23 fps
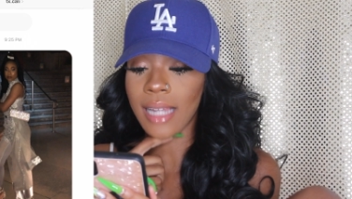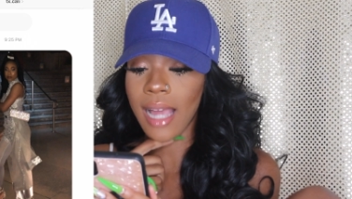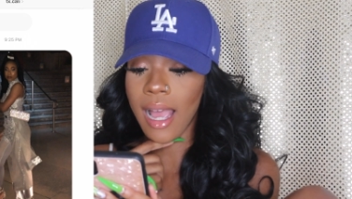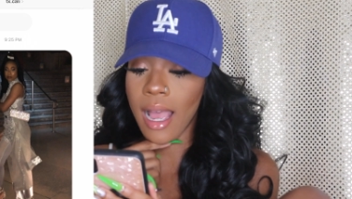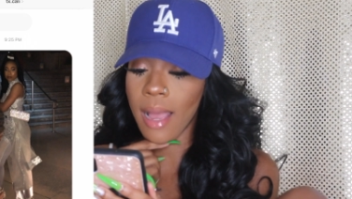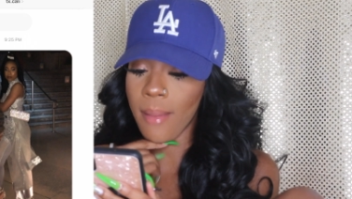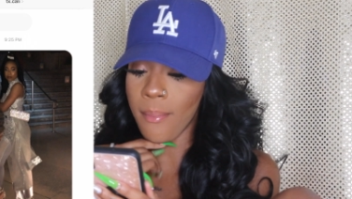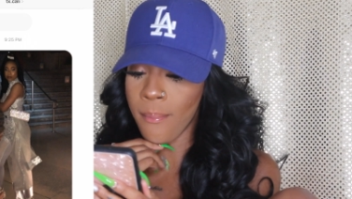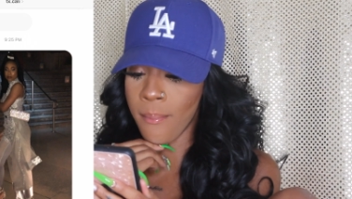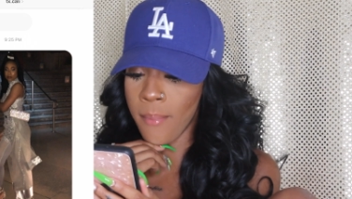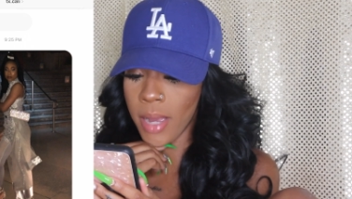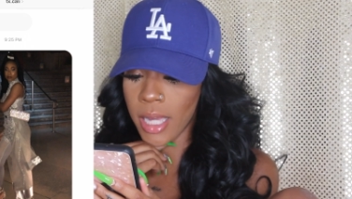
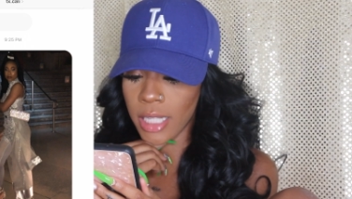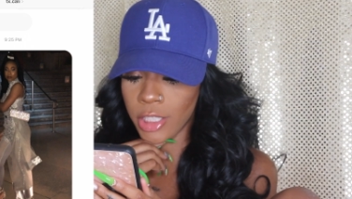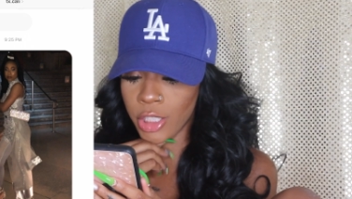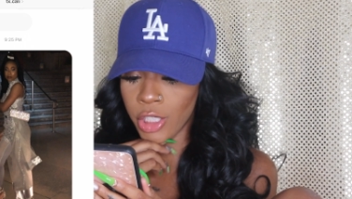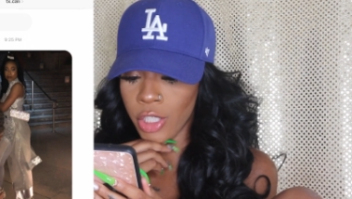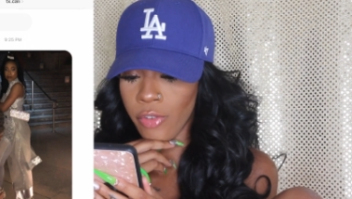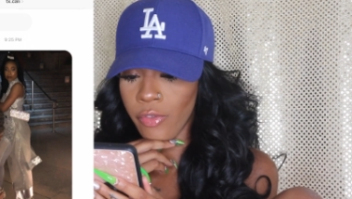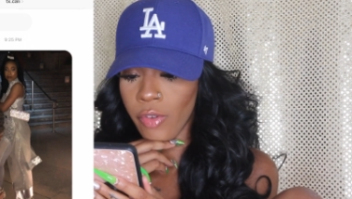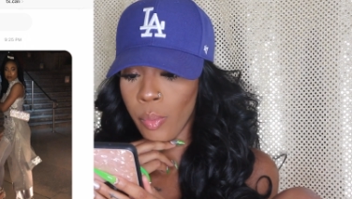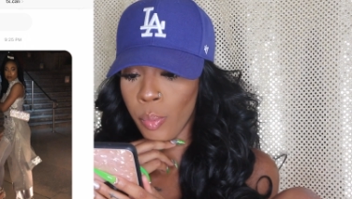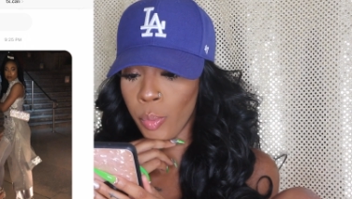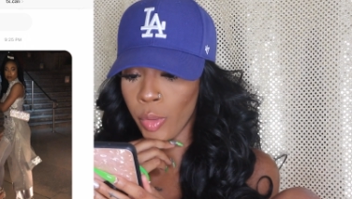not much
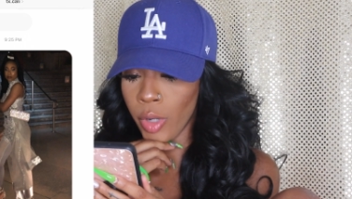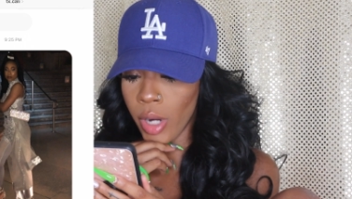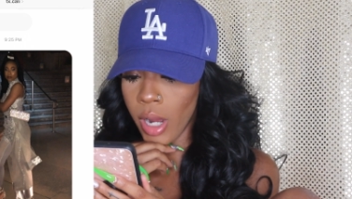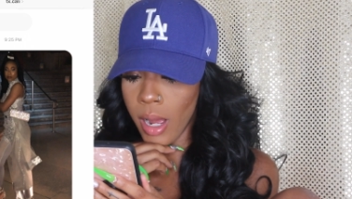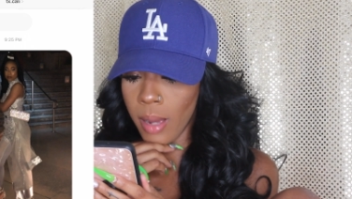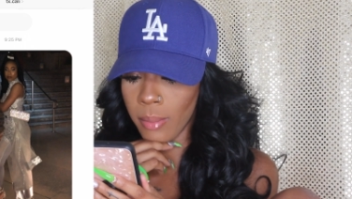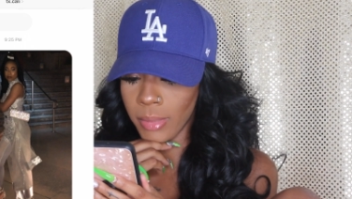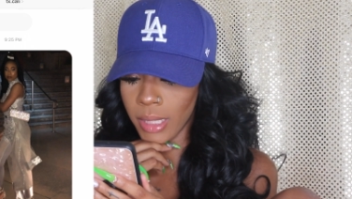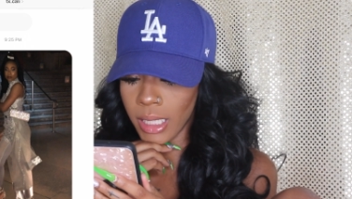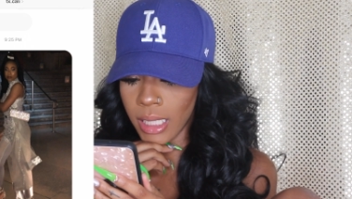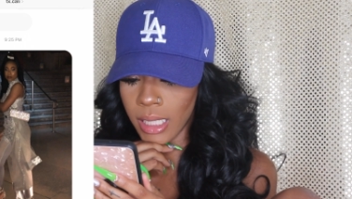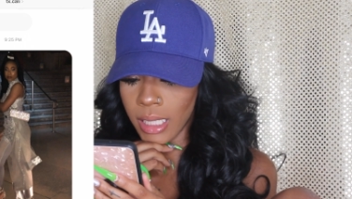of a
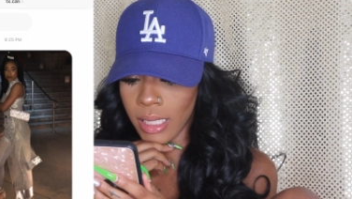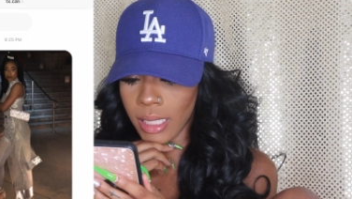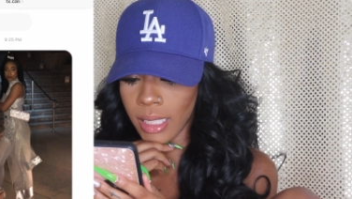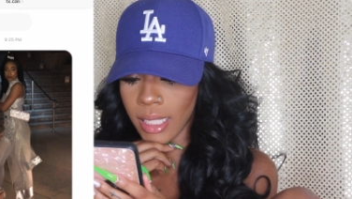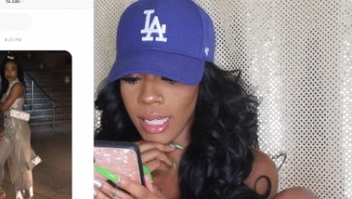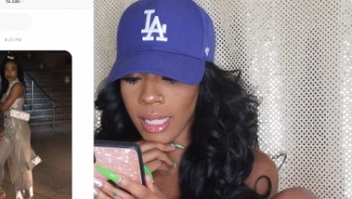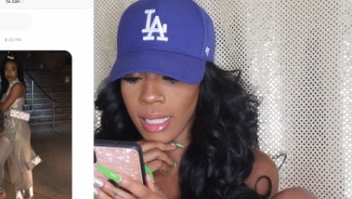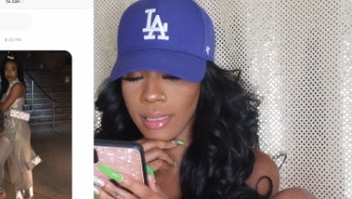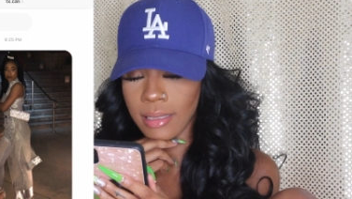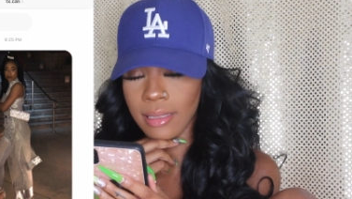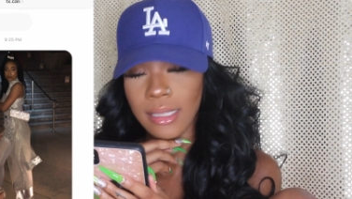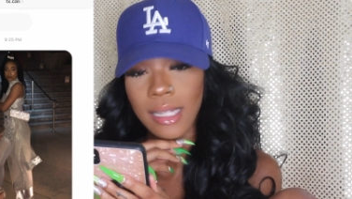prom look.
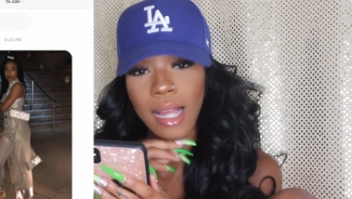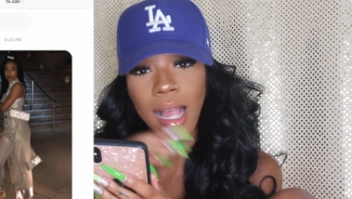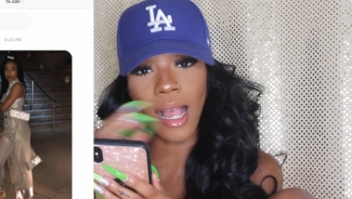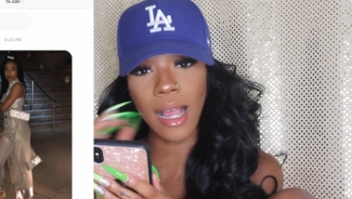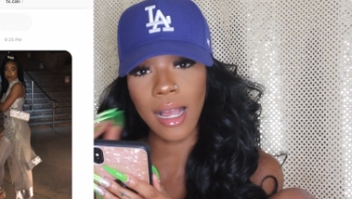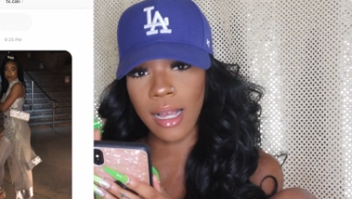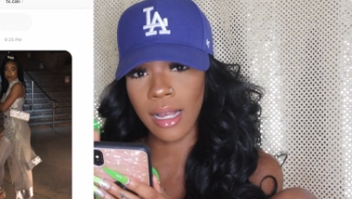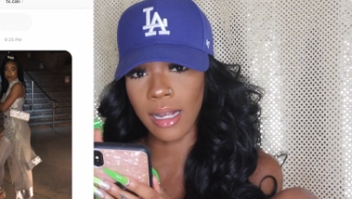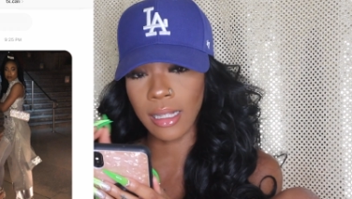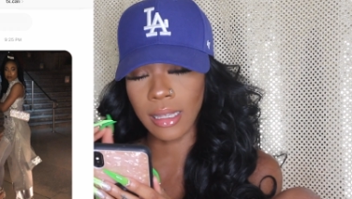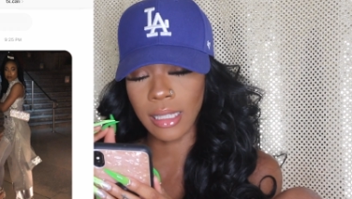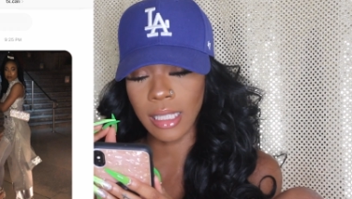It's
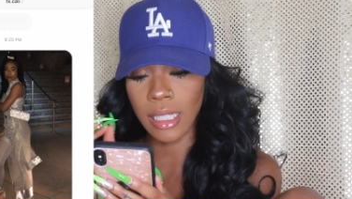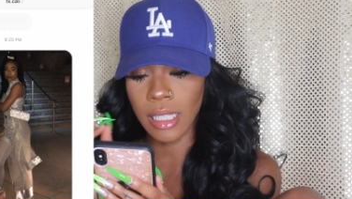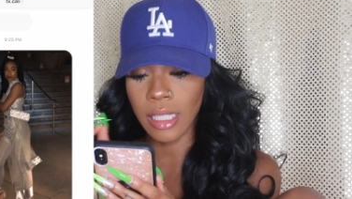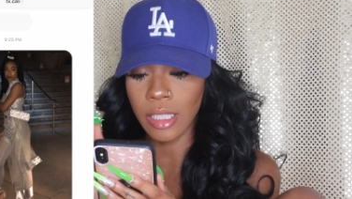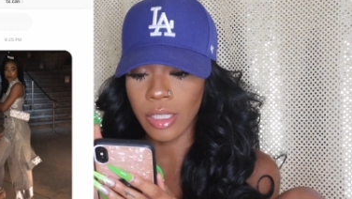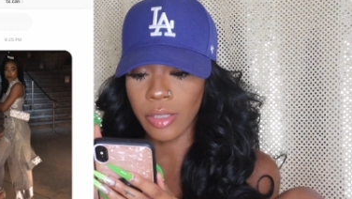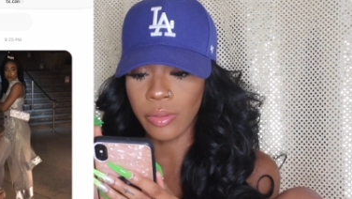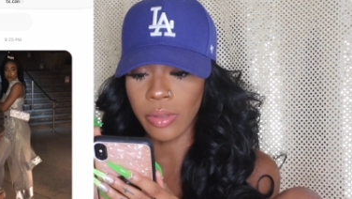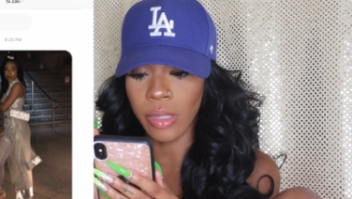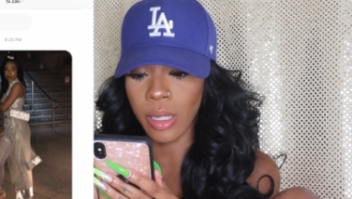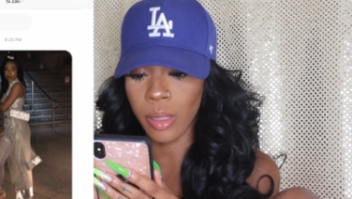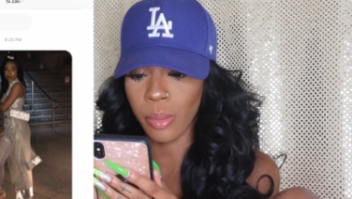not ugly,
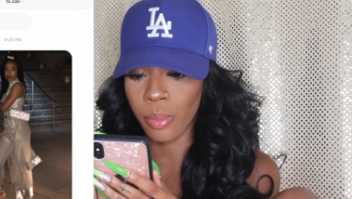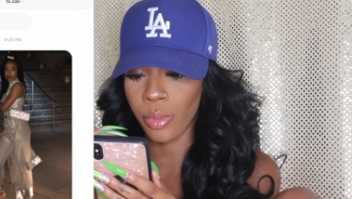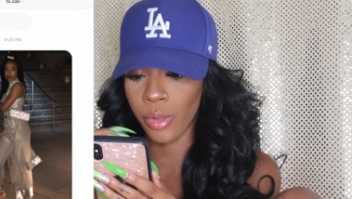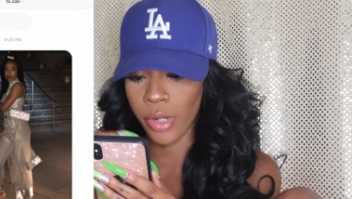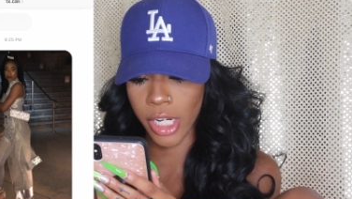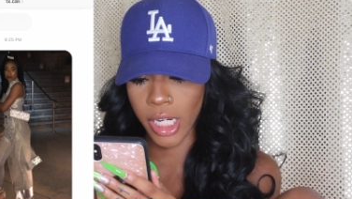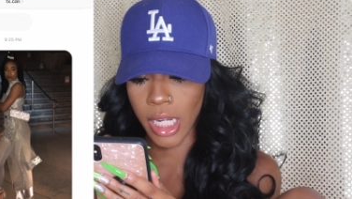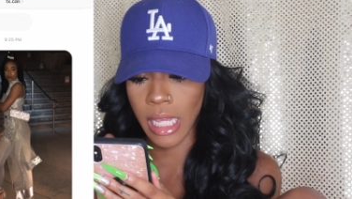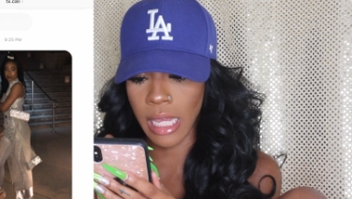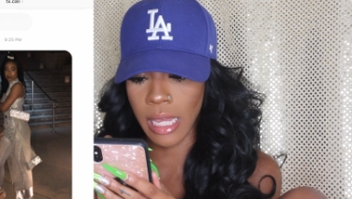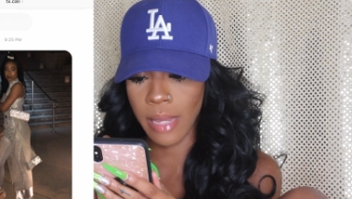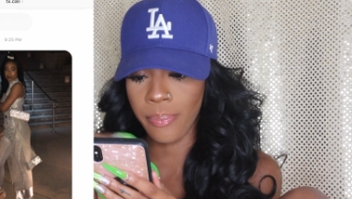you look
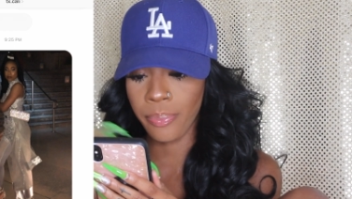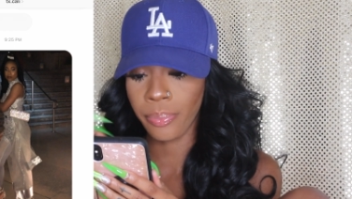pretty.